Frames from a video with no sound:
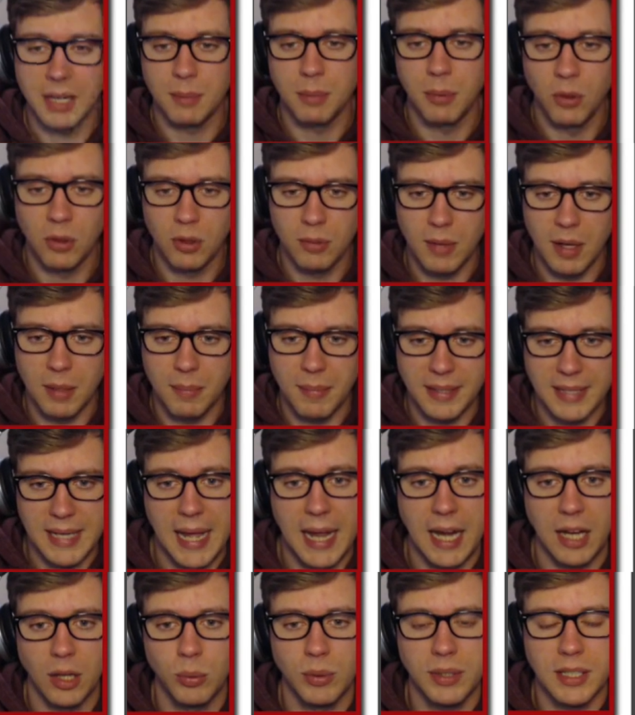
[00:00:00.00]
Pokemon
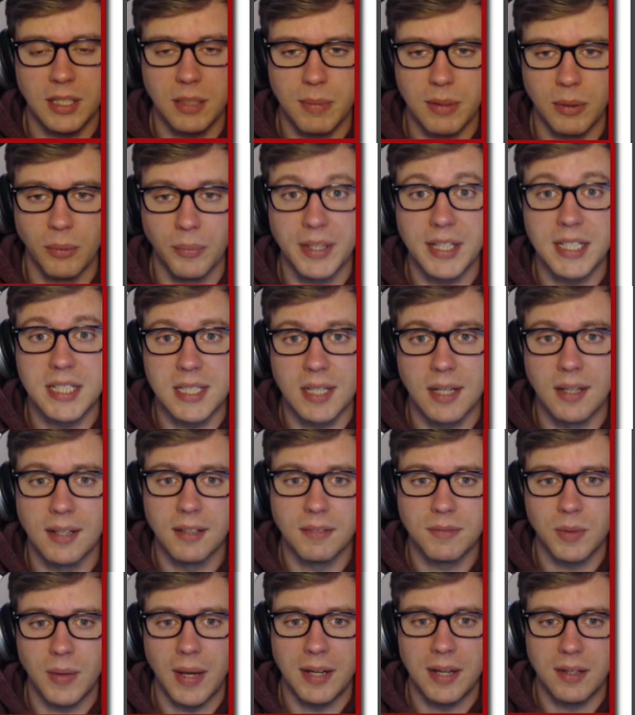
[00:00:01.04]
mechanic would need to be redone
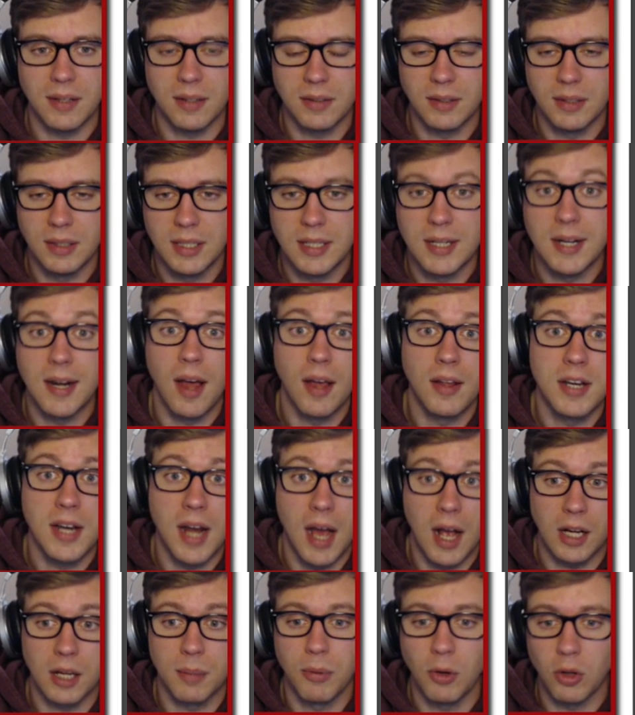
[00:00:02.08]
if you had to
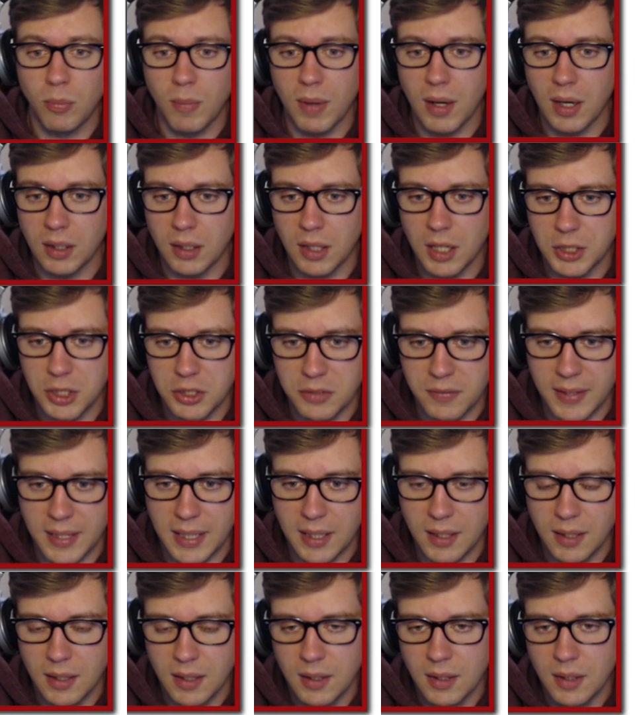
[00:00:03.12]
knock a Pokemon unconscious for
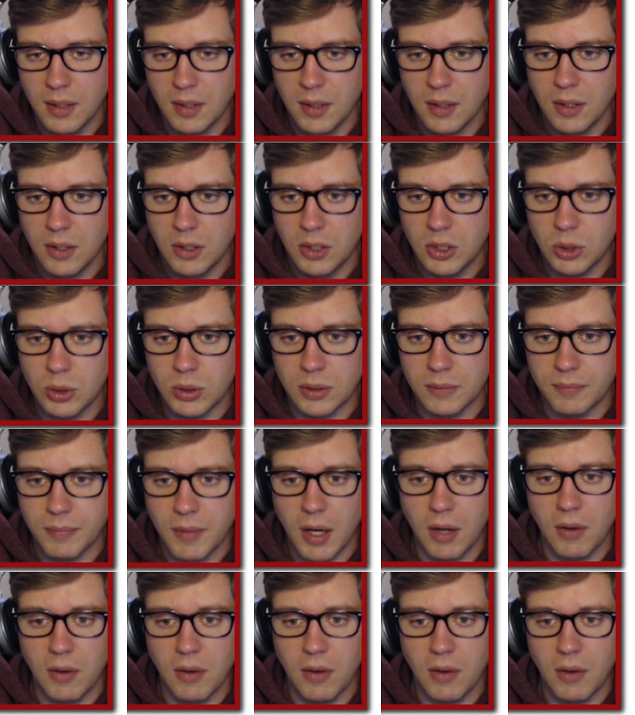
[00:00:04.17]
that. Cool. All